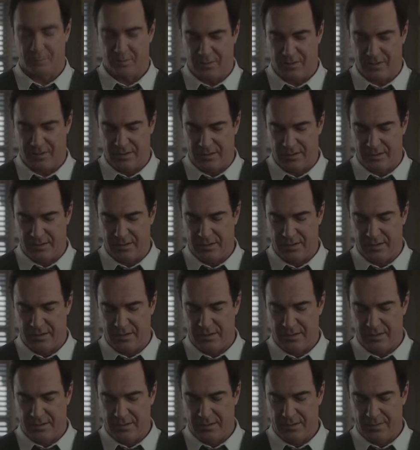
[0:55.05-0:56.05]
And can I
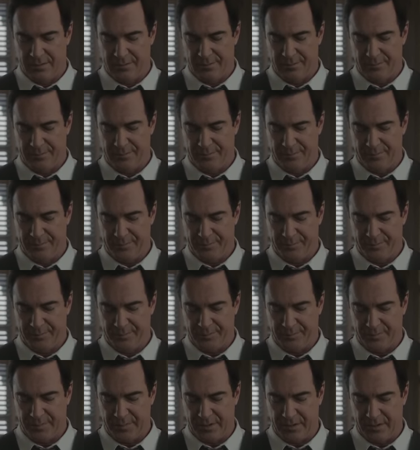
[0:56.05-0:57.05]
help you?
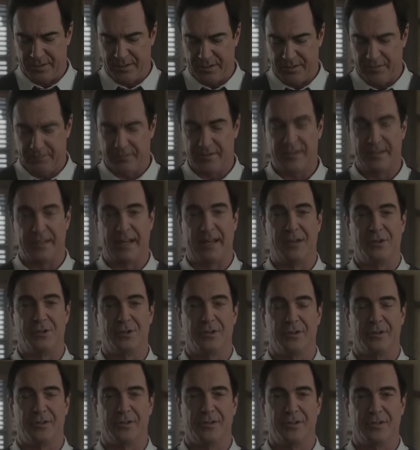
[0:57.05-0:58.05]
Well, I've
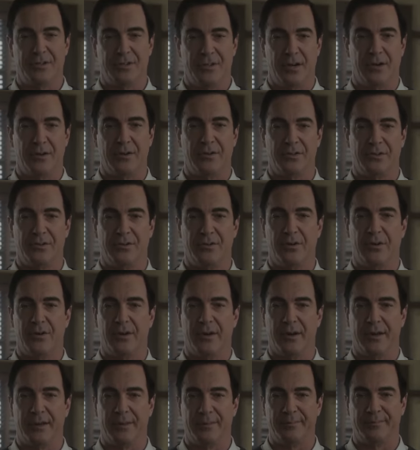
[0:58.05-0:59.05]
spent a ton of time
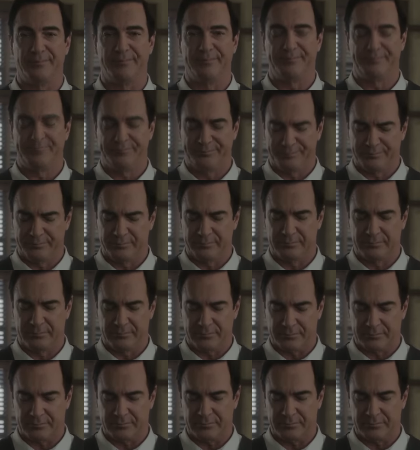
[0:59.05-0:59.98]
researching this particular